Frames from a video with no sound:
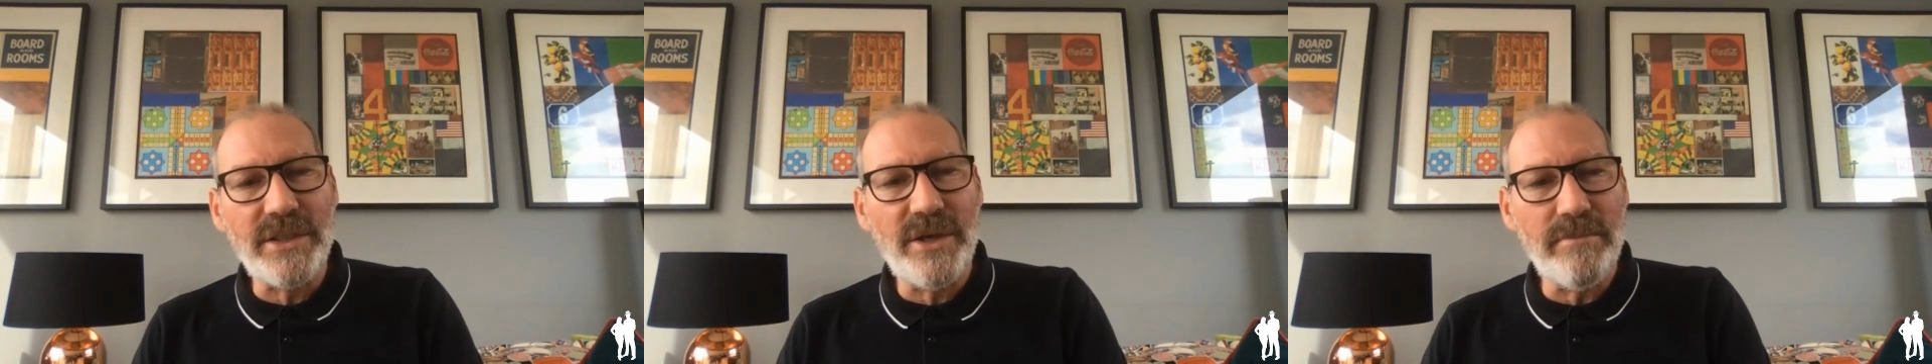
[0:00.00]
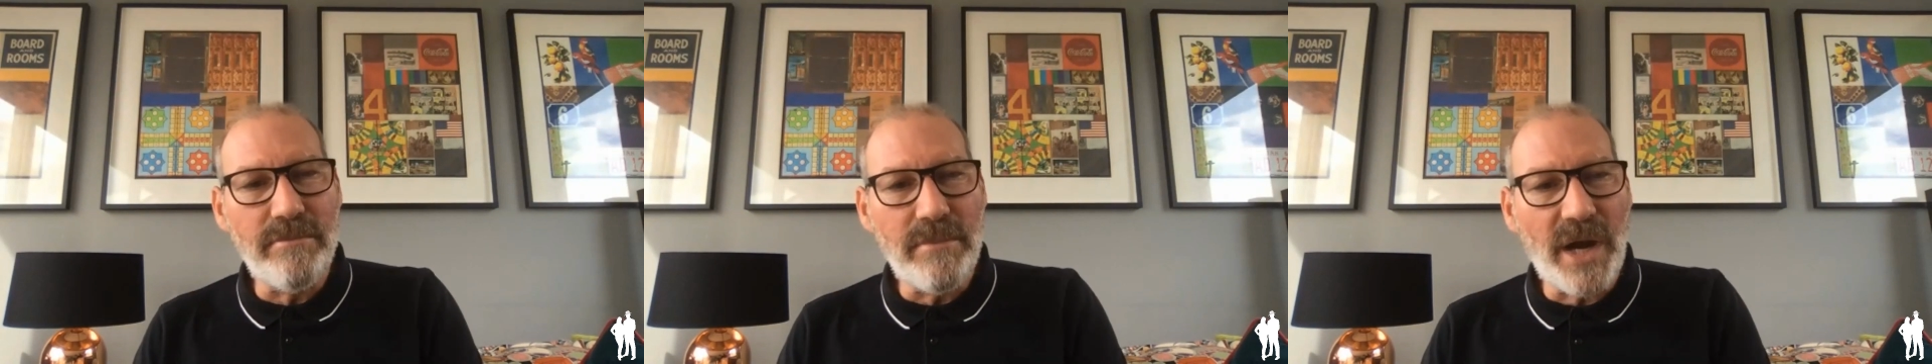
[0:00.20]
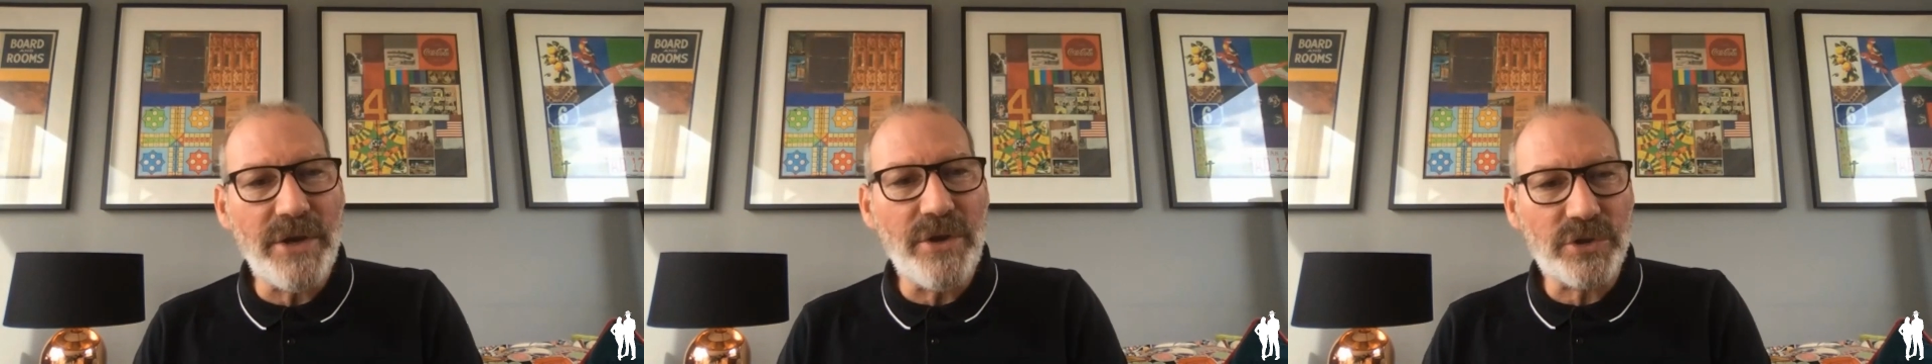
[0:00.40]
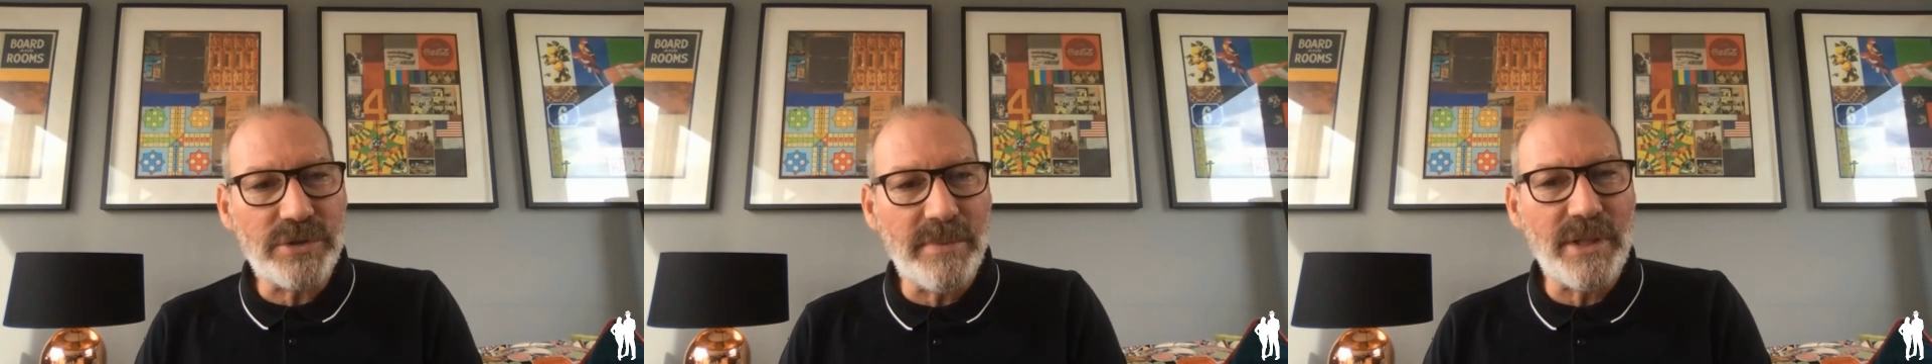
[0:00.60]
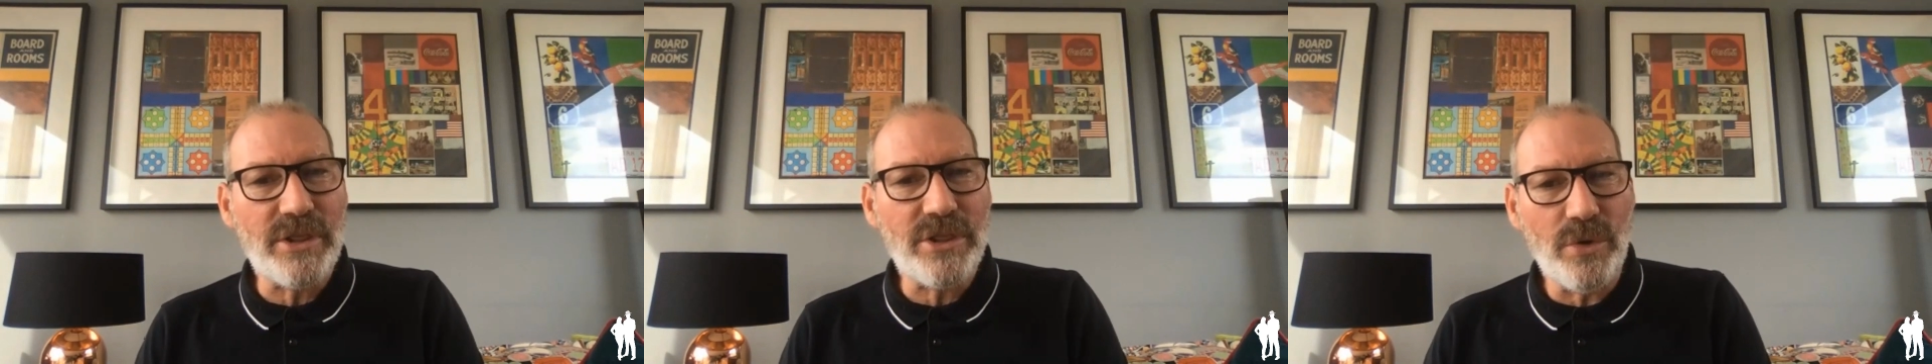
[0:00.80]
that might not have
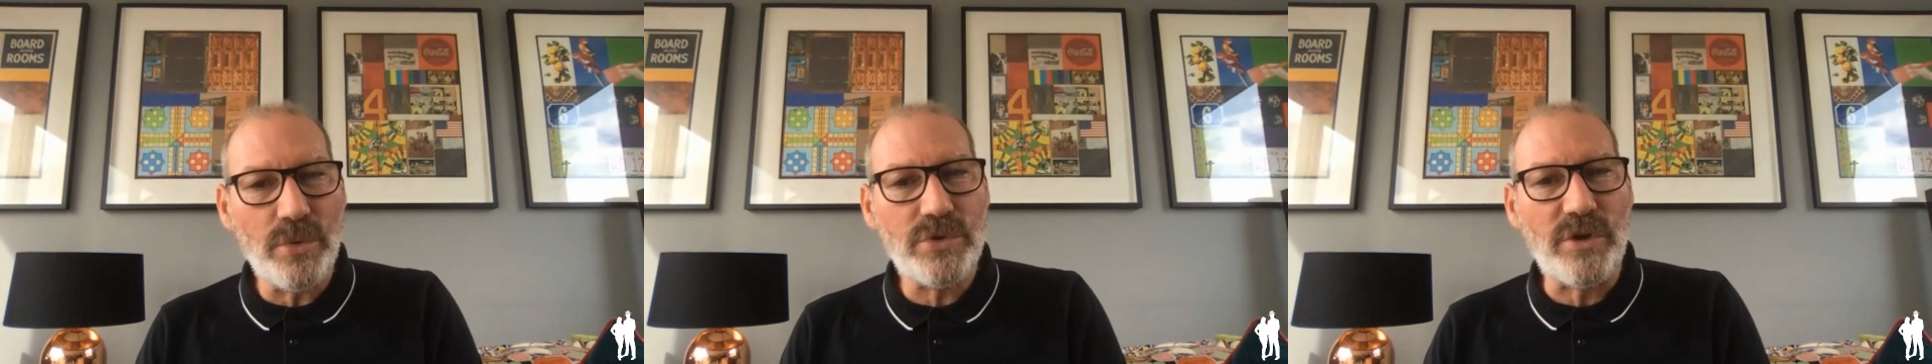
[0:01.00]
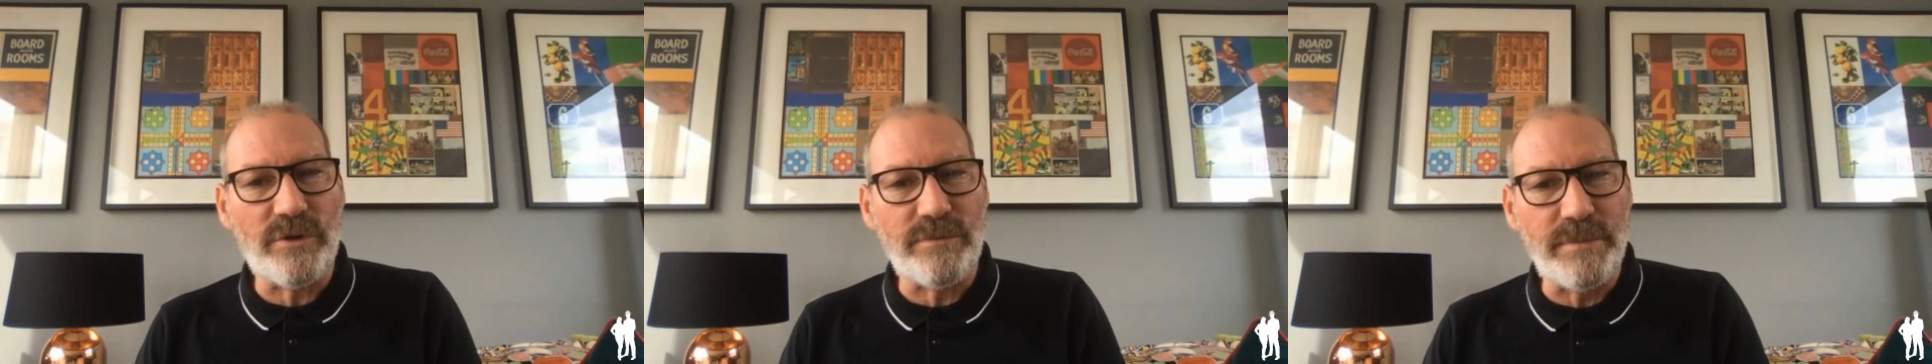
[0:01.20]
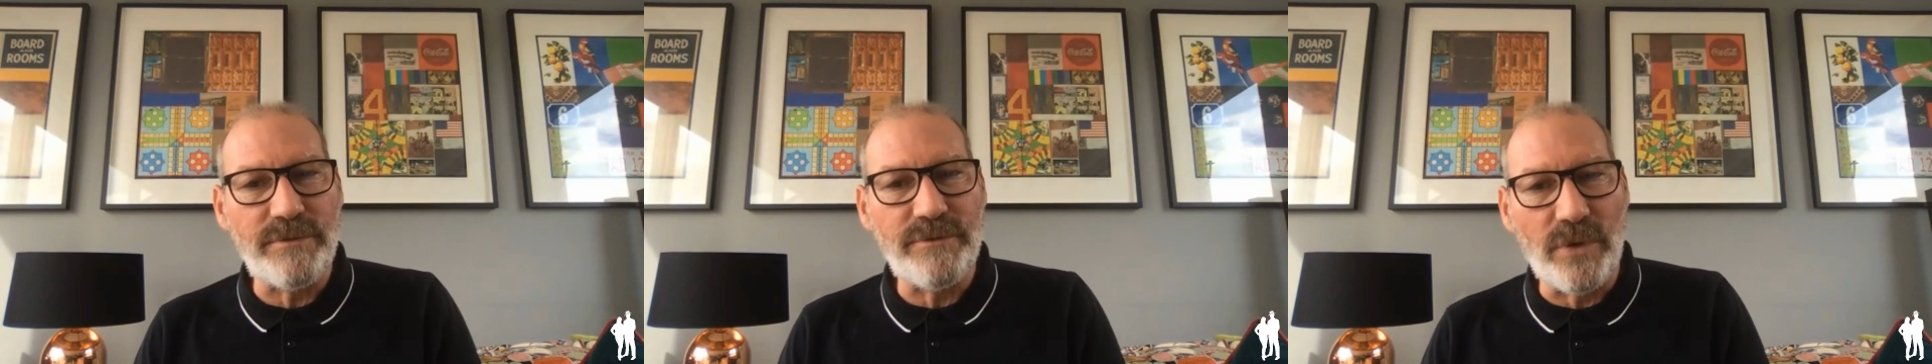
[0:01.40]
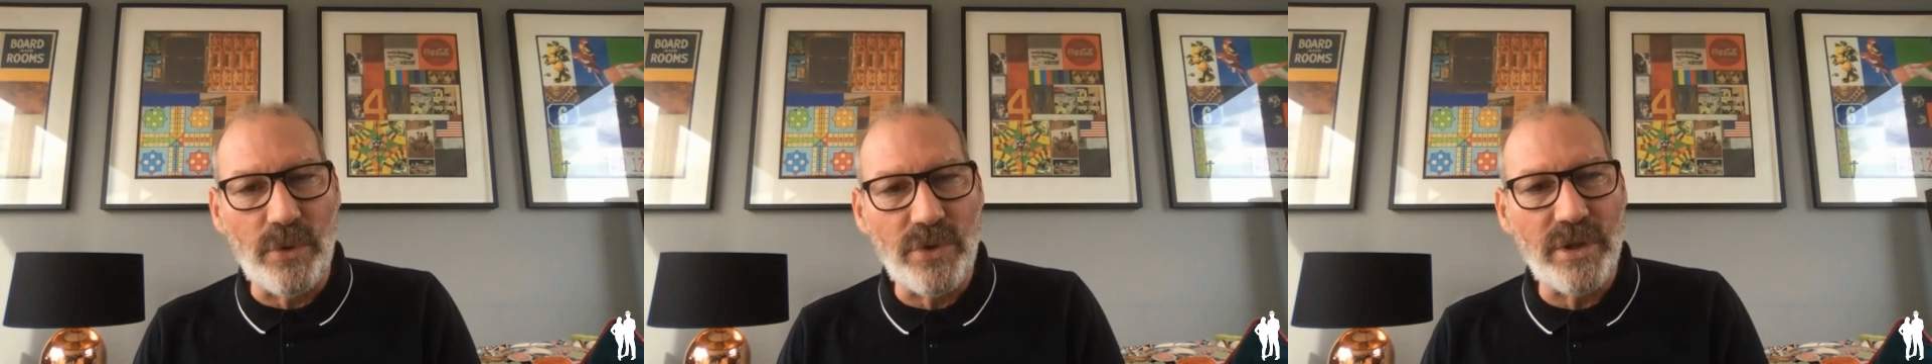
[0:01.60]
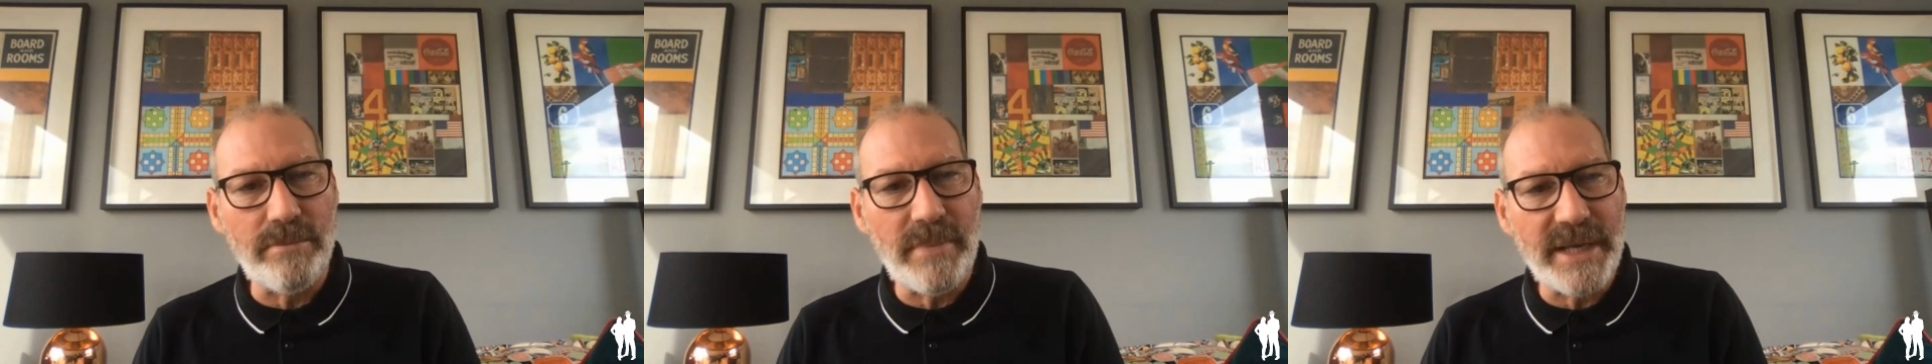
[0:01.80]
been thought of
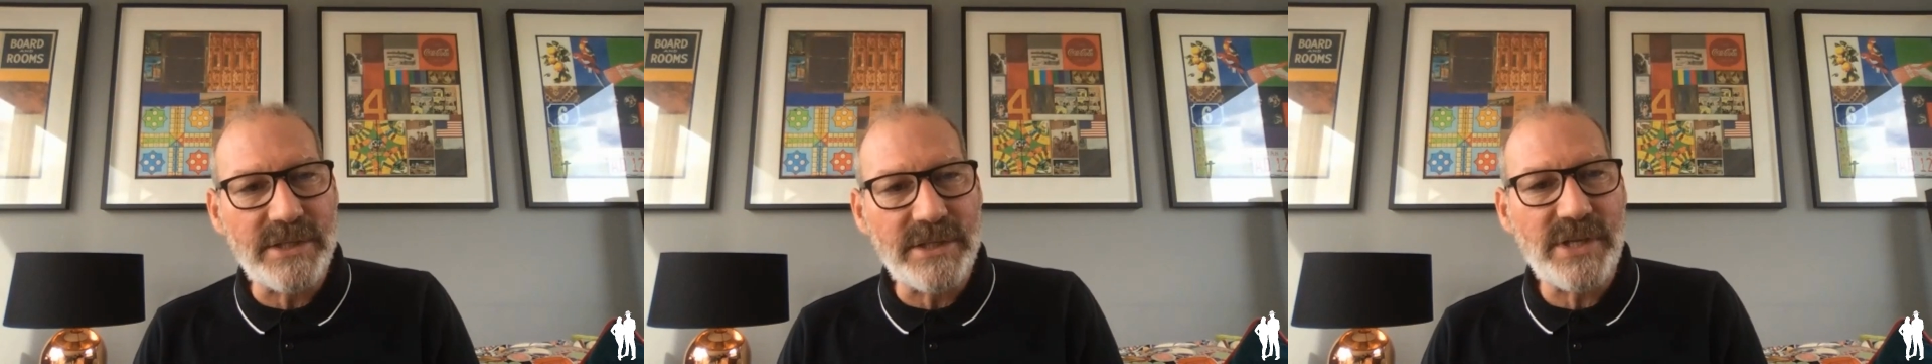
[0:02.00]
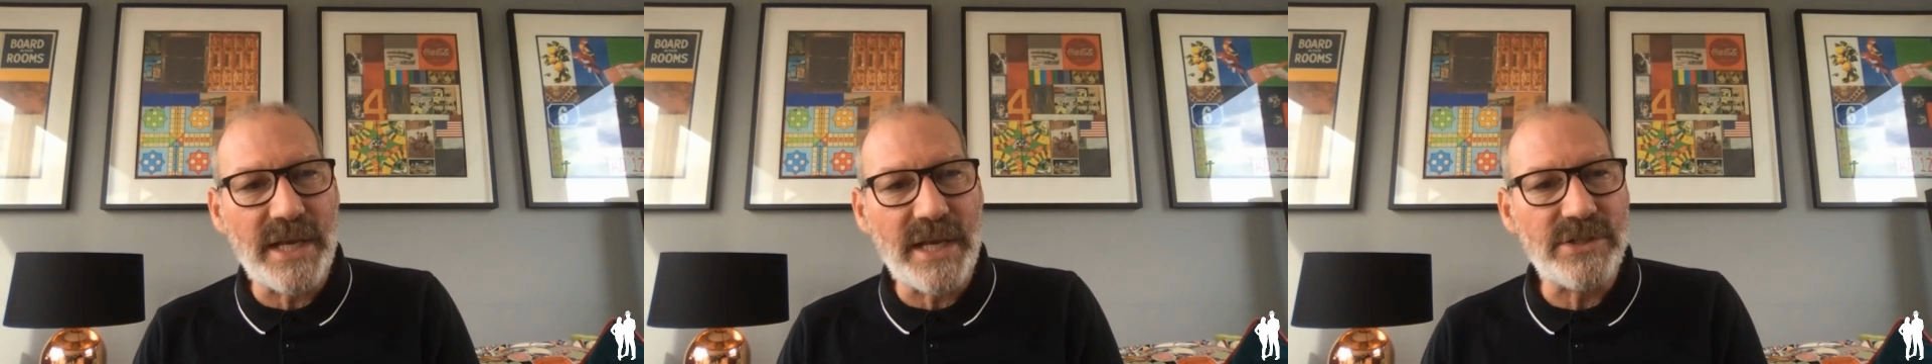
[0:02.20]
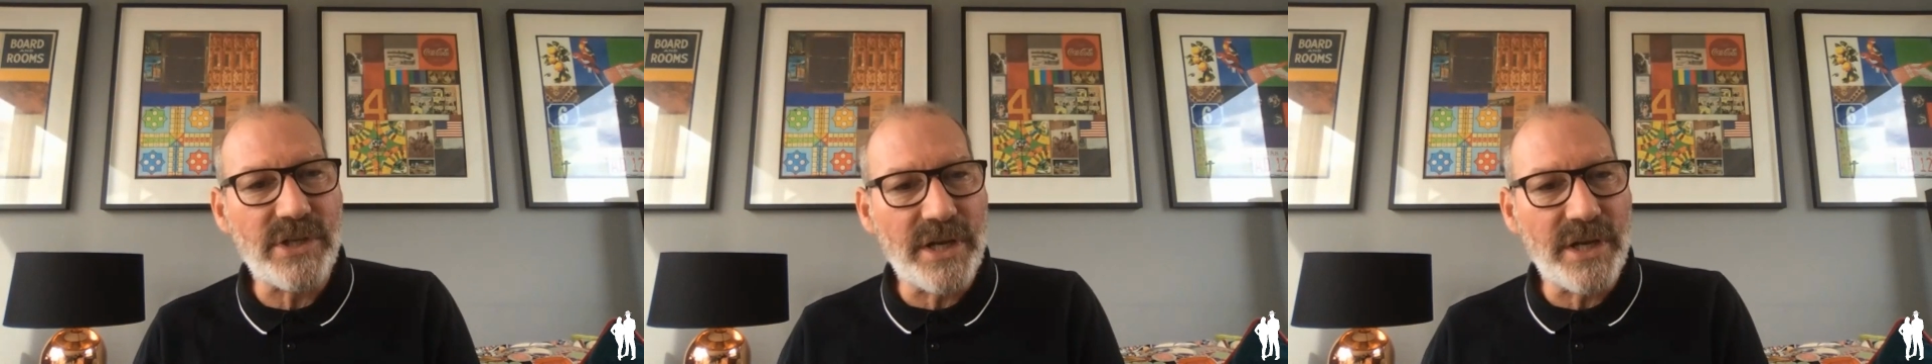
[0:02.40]
before that makes sense.